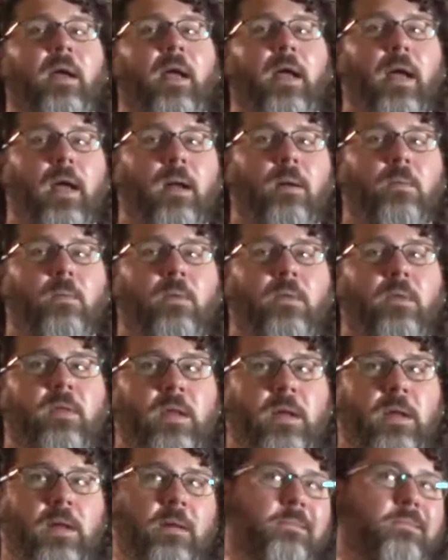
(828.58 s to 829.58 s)
And
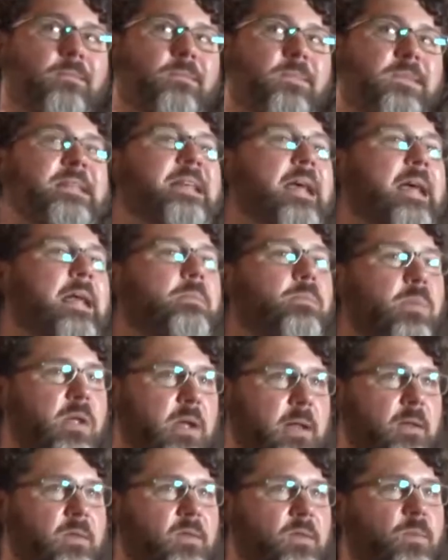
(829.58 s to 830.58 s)
within 10
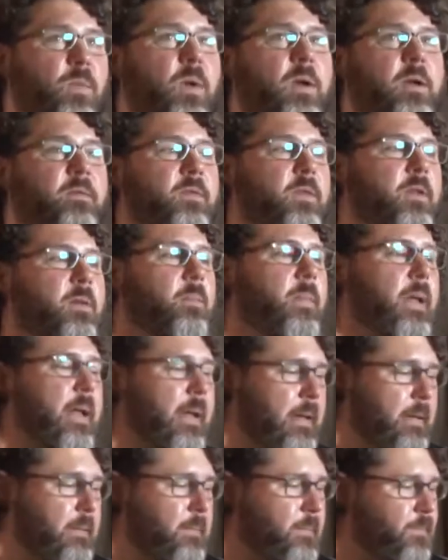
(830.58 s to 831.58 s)
minutes, one of them
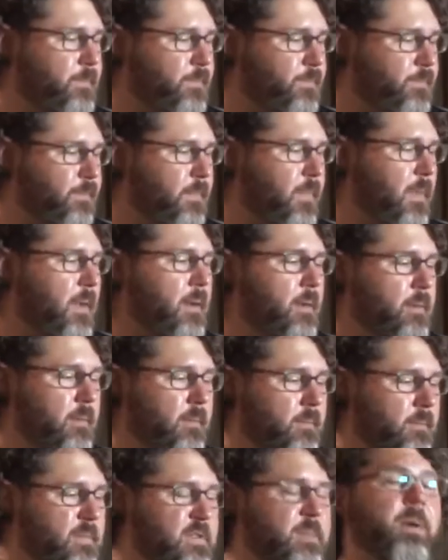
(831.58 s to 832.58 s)
had
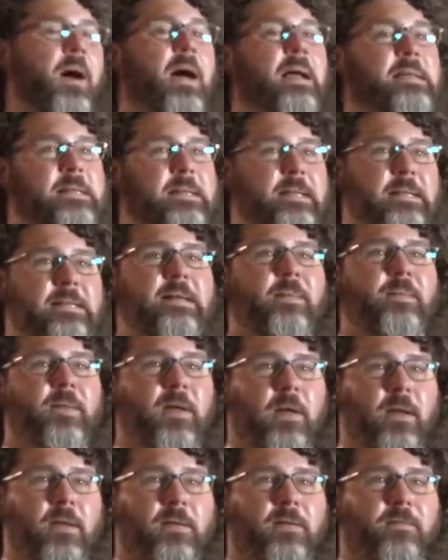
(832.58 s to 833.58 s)
deposited
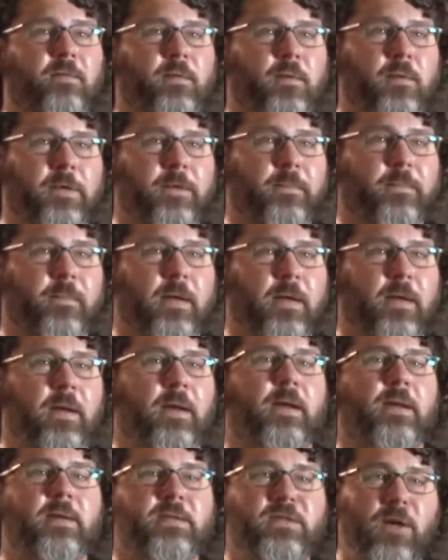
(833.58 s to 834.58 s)
something on the floor.
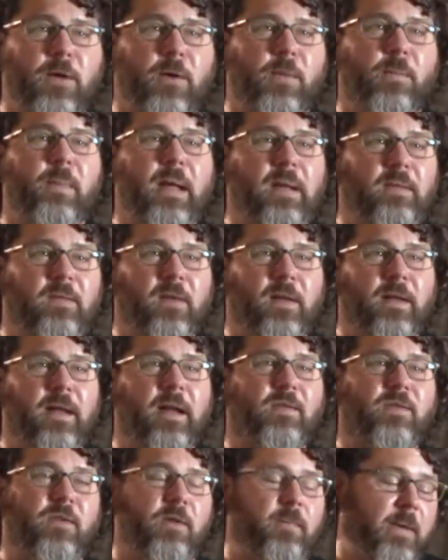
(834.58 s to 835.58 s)
So mentally,
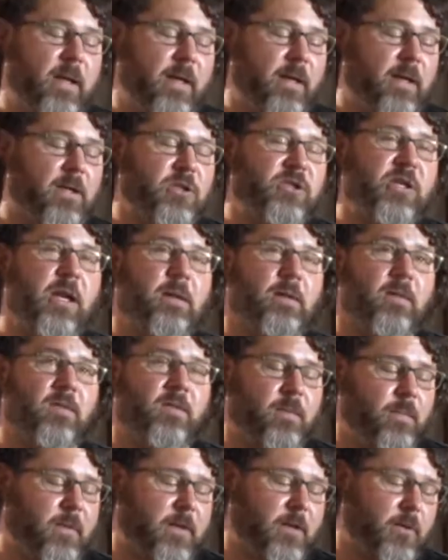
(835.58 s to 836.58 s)
I started making a checklist,
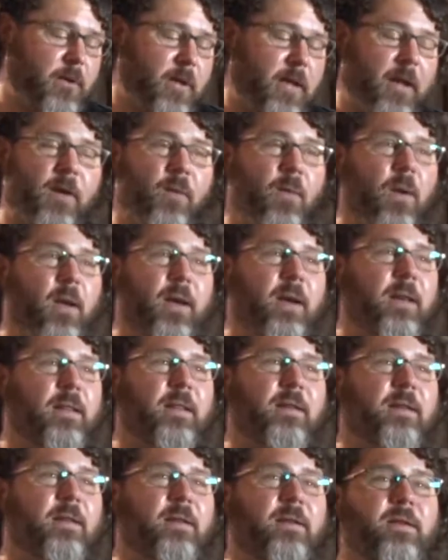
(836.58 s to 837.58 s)
and I'm like, okay, I don't want
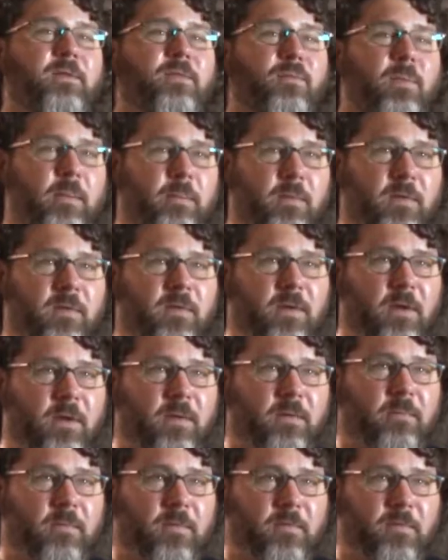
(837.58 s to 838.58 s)
anything that leaves remnants
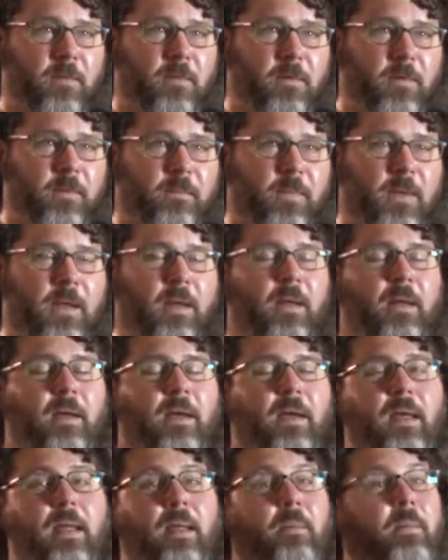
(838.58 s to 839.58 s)
on the floor.
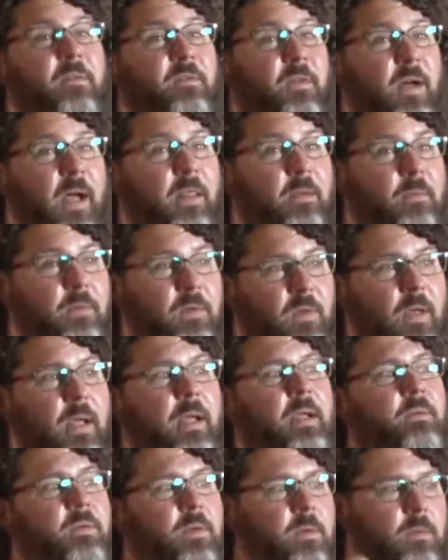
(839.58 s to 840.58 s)
And then my father was
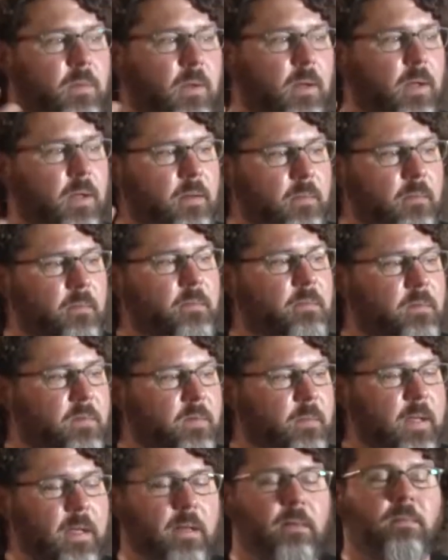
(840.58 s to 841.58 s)
like, if you want
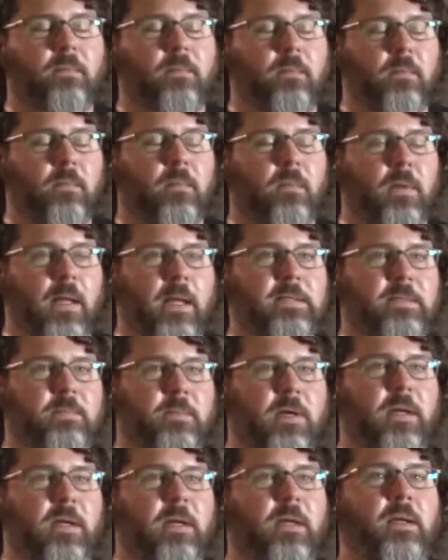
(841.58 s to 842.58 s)
to make lots of
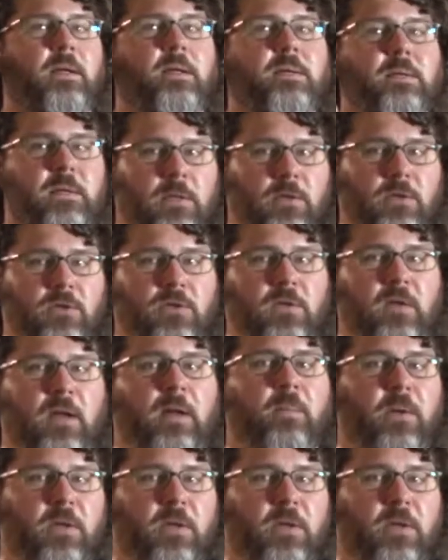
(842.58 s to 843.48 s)
money, he's like, you should take